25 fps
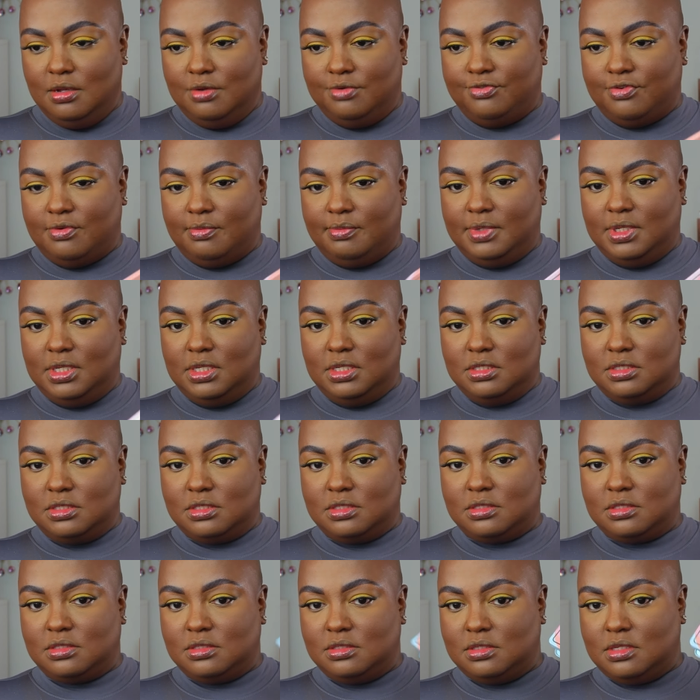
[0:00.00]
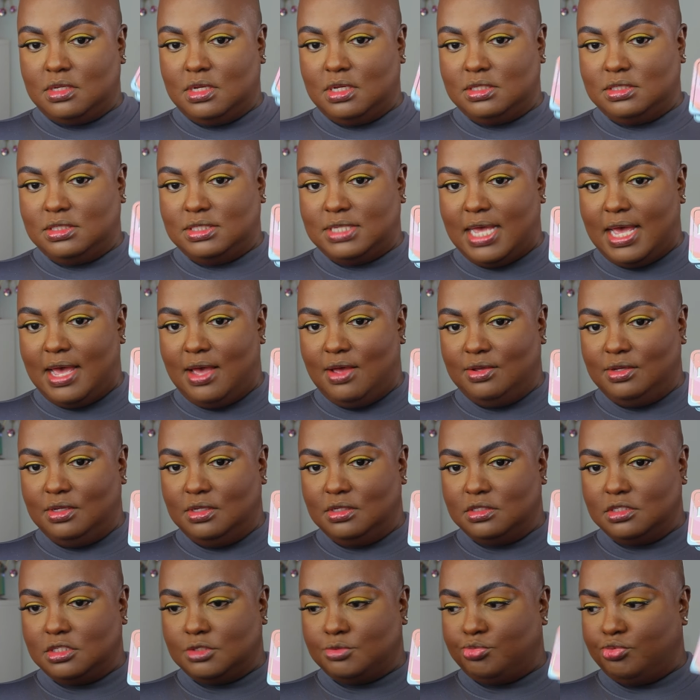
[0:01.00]
from this
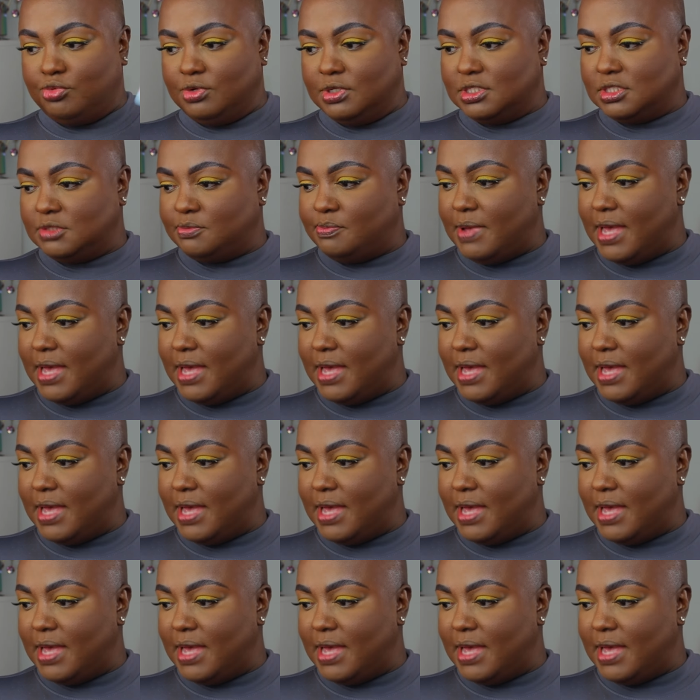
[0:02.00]
Italian Spritz